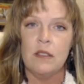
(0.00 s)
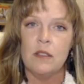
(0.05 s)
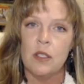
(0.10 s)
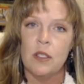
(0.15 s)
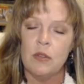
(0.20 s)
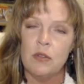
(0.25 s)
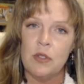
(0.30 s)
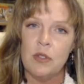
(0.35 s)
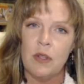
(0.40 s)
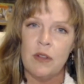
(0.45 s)

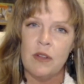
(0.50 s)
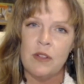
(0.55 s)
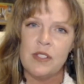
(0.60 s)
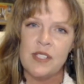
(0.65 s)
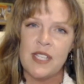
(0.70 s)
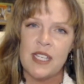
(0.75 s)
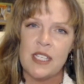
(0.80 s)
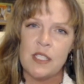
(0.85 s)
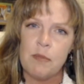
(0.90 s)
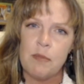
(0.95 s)
Don't do all those
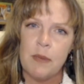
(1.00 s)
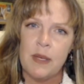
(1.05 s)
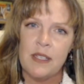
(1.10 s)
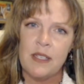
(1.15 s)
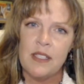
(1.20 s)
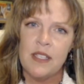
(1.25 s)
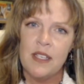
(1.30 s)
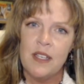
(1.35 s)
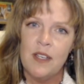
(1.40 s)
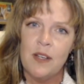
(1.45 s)
things. But
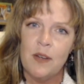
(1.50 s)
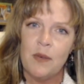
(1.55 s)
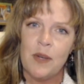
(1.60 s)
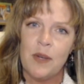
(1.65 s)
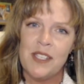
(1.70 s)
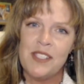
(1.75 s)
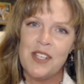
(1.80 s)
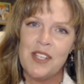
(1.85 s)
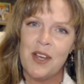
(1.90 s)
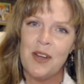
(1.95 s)
we
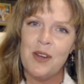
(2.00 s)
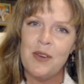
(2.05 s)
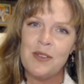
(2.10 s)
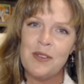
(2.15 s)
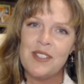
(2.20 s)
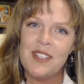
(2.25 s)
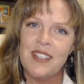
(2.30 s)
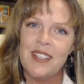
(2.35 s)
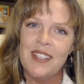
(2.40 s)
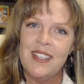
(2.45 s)

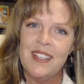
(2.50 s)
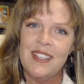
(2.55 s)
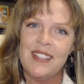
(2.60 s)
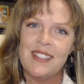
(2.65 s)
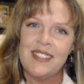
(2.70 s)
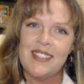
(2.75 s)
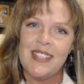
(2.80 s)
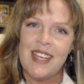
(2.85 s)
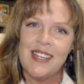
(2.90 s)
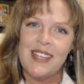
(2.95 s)
don't
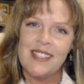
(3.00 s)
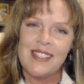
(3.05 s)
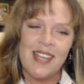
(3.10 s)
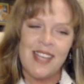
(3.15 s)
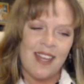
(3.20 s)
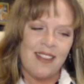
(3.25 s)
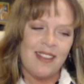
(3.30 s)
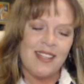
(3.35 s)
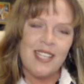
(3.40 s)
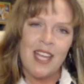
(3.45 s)
set
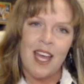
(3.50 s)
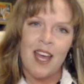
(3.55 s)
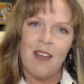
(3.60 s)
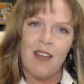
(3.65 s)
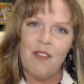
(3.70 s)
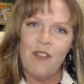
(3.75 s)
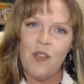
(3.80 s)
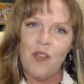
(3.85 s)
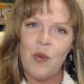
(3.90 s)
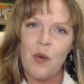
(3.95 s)
aside the
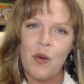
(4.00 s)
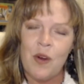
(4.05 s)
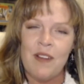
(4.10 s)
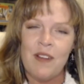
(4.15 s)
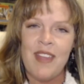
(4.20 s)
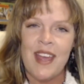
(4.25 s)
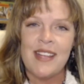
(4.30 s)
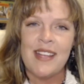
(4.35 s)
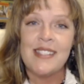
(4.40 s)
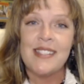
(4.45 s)
time for
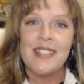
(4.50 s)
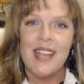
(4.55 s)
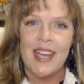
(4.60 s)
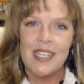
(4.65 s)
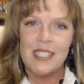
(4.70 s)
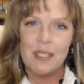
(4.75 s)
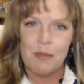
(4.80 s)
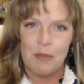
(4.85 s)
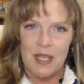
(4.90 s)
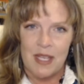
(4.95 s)
that
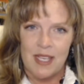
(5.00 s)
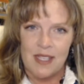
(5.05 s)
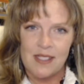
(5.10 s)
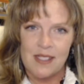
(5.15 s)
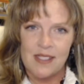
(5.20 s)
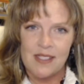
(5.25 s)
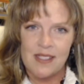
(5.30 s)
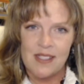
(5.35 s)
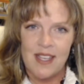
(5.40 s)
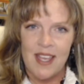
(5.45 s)
sex
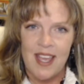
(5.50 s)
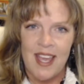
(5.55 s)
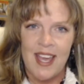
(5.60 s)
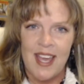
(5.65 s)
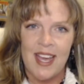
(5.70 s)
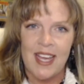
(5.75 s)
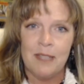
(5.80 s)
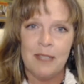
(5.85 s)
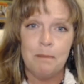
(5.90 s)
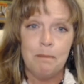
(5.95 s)
piece.
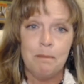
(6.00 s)
And,